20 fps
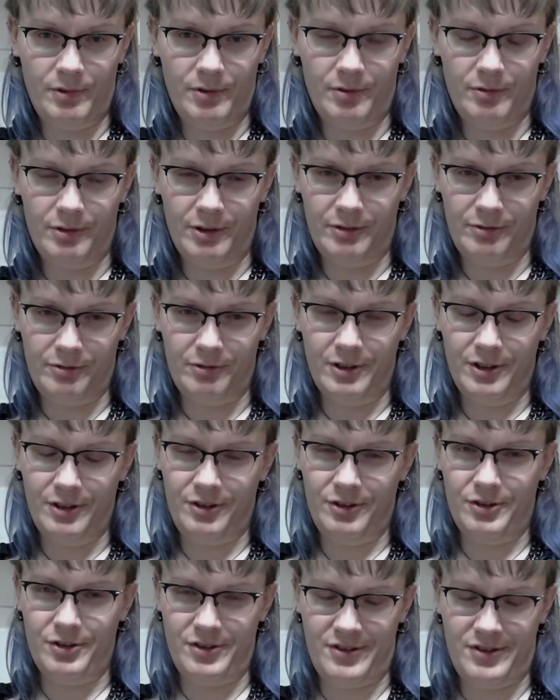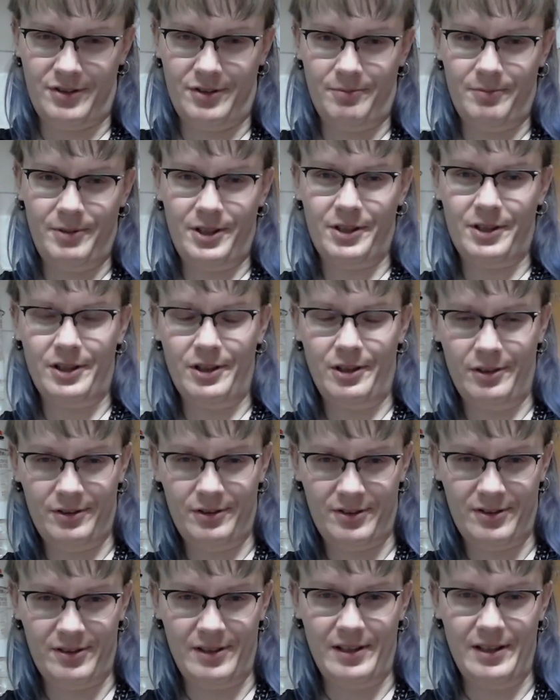what used to be called
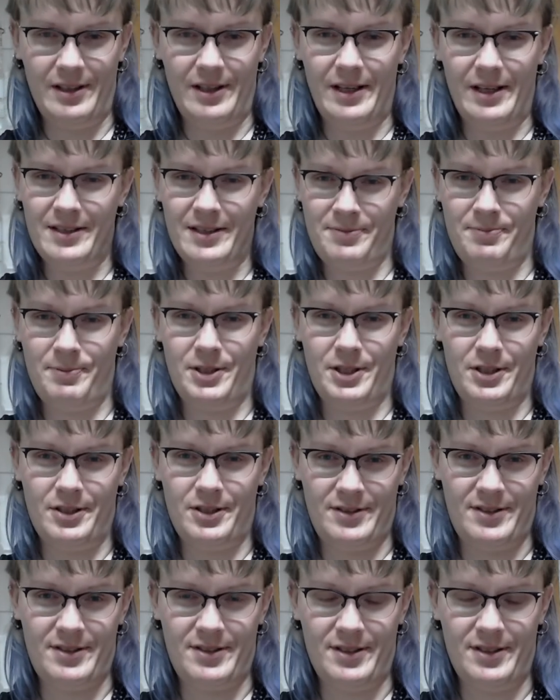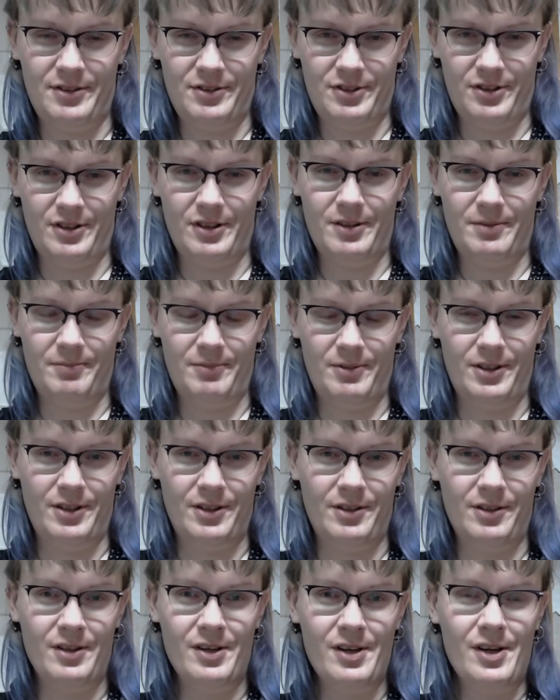Asperger's syndrome,
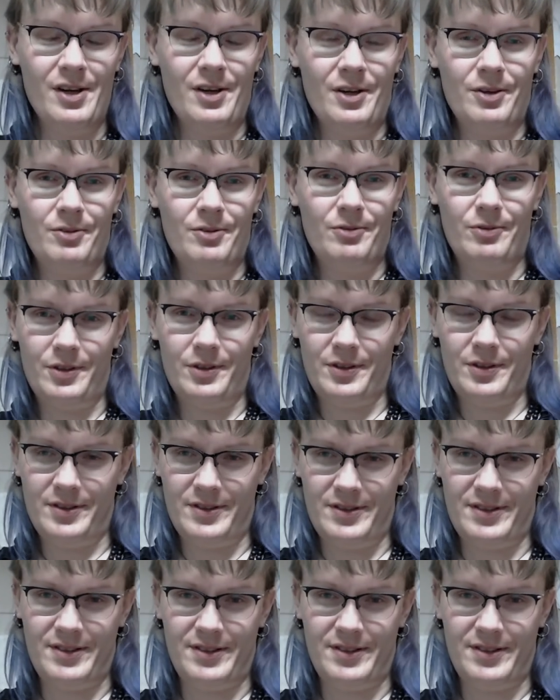what is